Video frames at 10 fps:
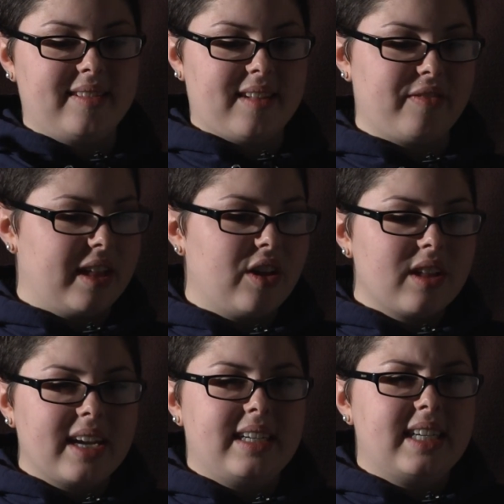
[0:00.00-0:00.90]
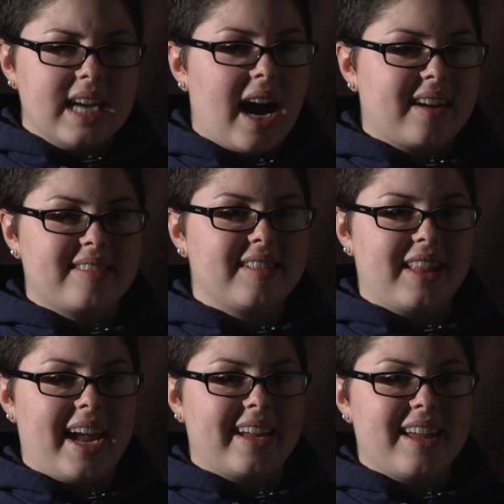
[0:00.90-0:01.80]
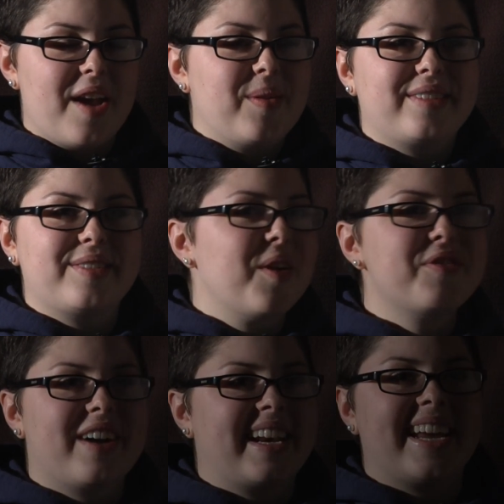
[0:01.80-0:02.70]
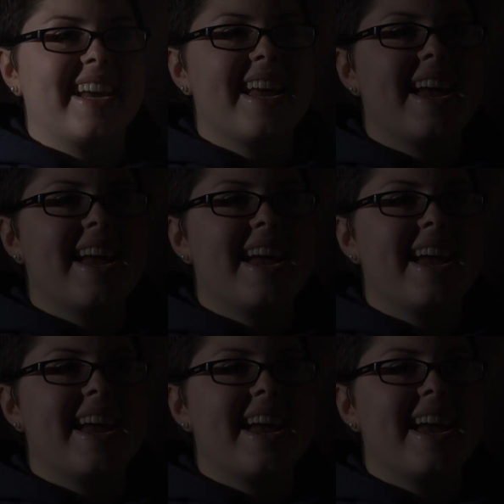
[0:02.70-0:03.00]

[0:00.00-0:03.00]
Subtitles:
stuff. They looked like ducks. Like, it was so funny.